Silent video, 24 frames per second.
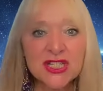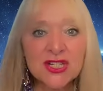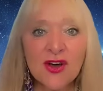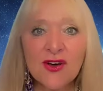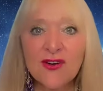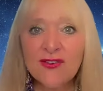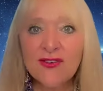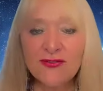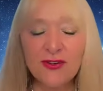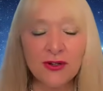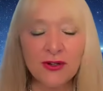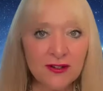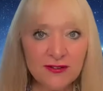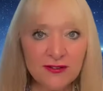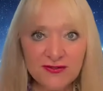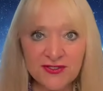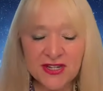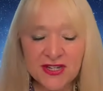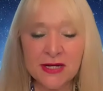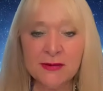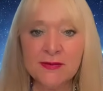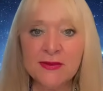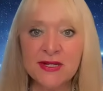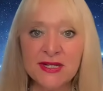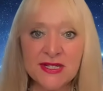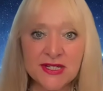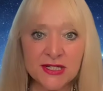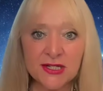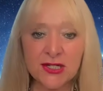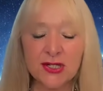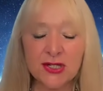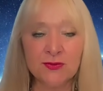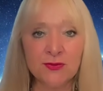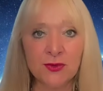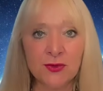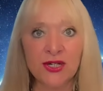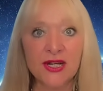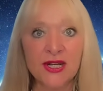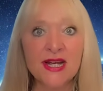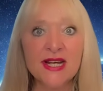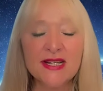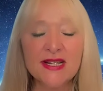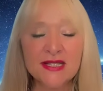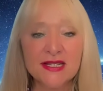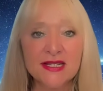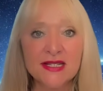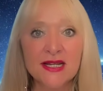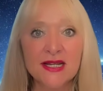so full of demons and
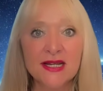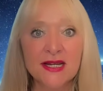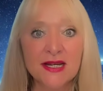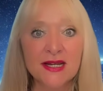demonics.